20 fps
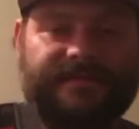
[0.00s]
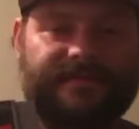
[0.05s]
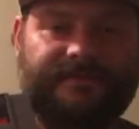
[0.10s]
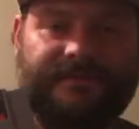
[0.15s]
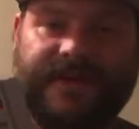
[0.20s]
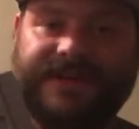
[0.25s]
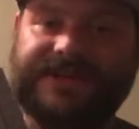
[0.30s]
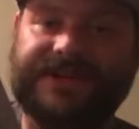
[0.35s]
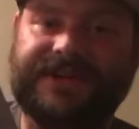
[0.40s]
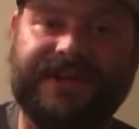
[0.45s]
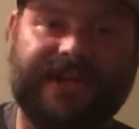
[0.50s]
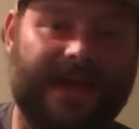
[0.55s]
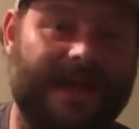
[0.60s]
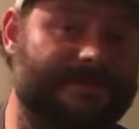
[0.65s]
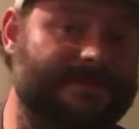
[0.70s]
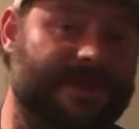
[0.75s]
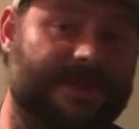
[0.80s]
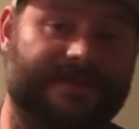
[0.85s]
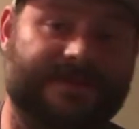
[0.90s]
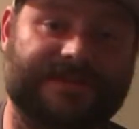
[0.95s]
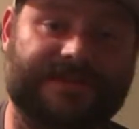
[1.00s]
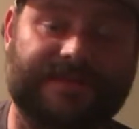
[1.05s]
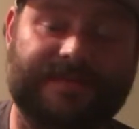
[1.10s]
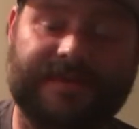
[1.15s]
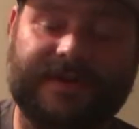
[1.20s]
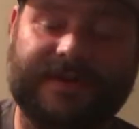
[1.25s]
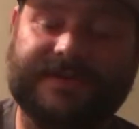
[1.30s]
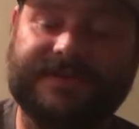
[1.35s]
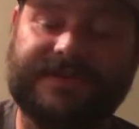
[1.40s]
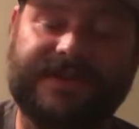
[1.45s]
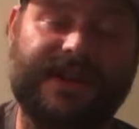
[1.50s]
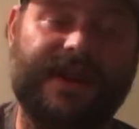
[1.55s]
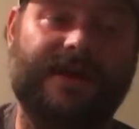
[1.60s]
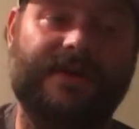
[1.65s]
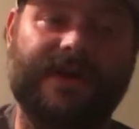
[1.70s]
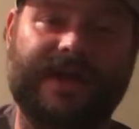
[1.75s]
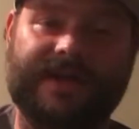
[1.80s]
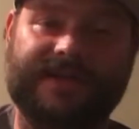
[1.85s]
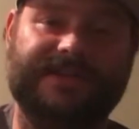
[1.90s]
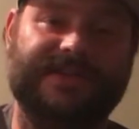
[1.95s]
Fishing games on the Super
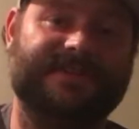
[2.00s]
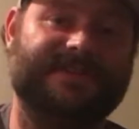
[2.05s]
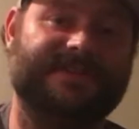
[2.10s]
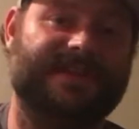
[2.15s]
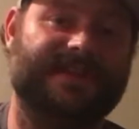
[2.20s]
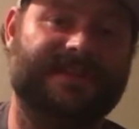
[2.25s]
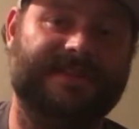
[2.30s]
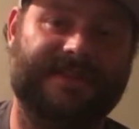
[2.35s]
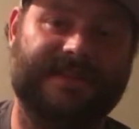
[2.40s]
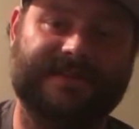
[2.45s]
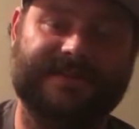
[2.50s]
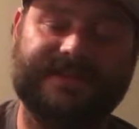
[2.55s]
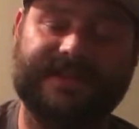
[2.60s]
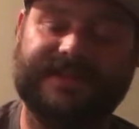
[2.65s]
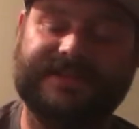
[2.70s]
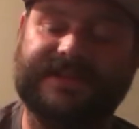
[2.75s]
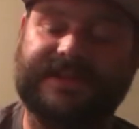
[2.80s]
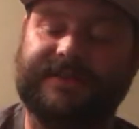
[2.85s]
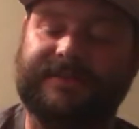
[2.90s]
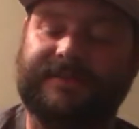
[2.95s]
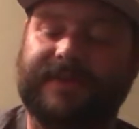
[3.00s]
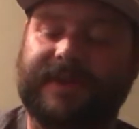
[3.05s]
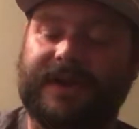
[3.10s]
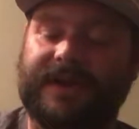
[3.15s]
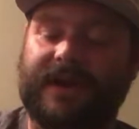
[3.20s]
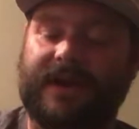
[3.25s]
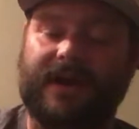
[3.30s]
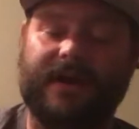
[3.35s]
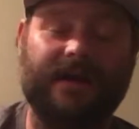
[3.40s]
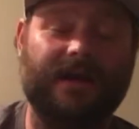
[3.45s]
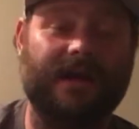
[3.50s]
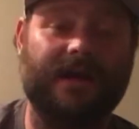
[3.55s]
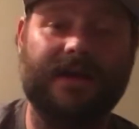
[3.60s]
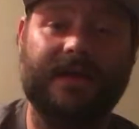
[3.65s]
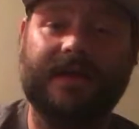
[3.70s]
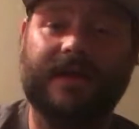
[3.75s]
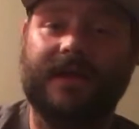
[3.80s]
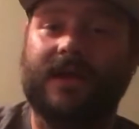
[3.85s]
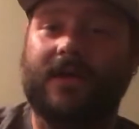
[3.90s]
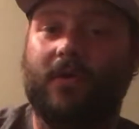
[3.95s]
Nintendo and just in the 16-bit era
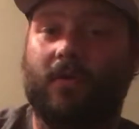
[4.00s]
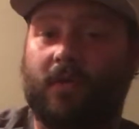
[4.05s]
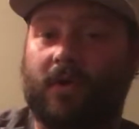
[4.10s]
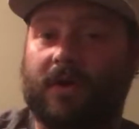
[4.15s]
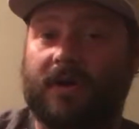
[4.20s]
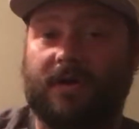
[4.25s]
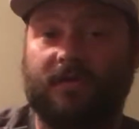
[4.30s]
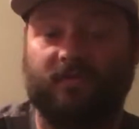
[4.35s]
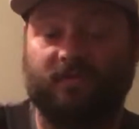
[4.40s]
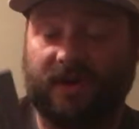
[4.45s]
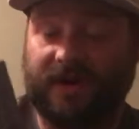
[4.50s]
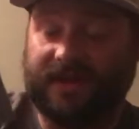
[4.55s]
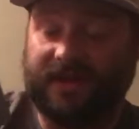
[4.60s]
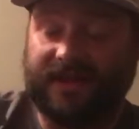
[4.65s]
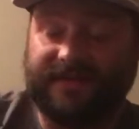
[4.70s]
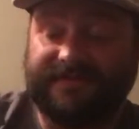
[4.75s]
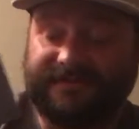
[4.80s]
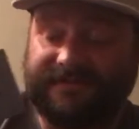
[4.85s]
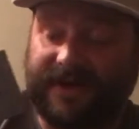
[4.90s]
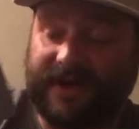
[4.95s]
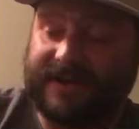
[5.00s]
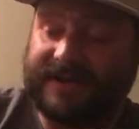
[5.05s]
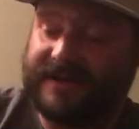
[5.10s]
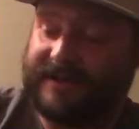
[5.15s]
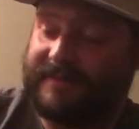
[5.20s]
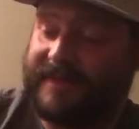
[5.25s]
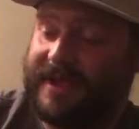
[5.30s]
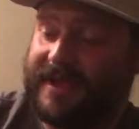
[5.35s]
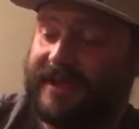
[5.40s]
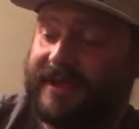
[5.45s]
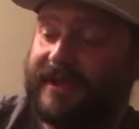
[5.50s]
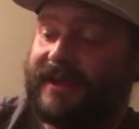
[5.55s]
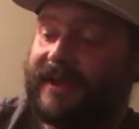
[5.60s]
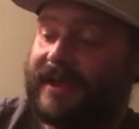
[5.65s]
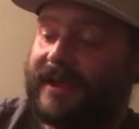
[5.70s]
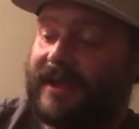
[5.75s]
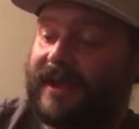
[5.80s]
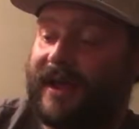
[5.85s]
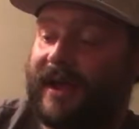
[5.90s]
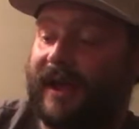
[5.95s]
were really fun to me.
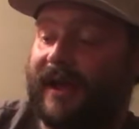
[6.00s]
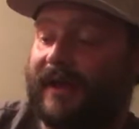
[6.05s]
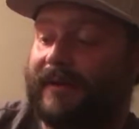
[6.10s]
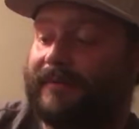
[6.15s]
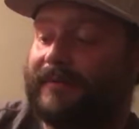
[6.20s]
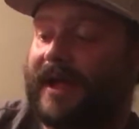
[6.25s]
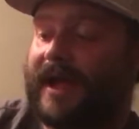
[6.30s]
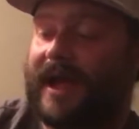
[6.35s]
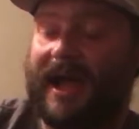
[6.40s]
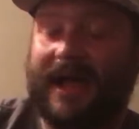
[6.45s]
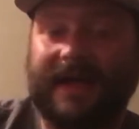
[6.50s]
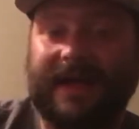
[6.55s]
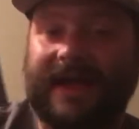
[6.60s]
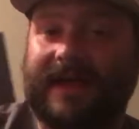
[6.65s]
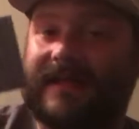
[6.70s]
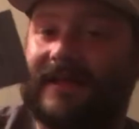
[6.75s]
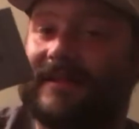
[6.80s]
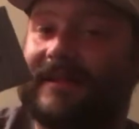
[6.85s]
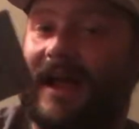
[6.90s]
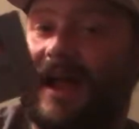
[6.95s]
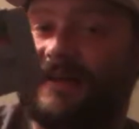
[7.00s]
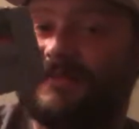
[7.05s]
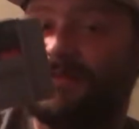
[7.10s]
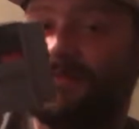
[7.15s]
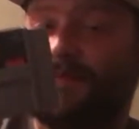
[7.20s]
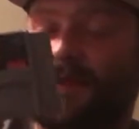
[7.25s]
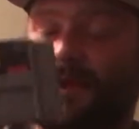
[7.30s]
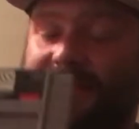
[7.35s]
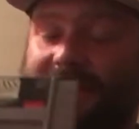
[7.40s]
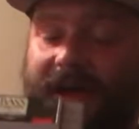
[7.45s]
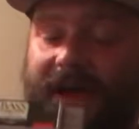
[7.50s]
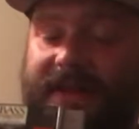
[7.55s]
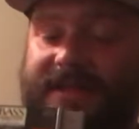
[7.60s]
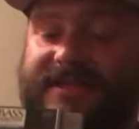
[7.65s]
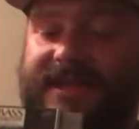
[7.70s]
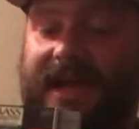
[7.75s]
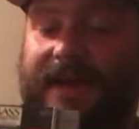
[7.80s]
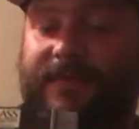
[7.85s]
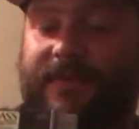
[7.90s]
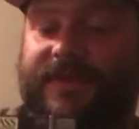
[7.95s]
I've spent a lot of
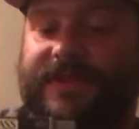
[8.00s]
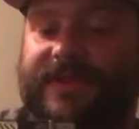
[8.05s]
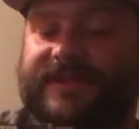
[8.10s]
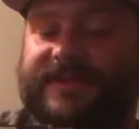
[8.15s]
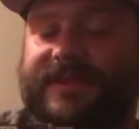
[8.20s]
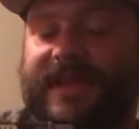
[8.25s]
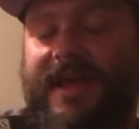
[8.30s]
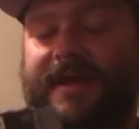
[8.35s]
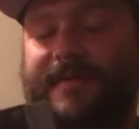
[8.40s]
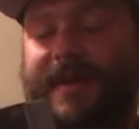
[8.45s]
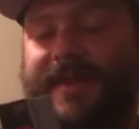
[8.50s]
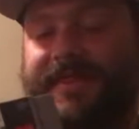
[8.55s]
time with this game.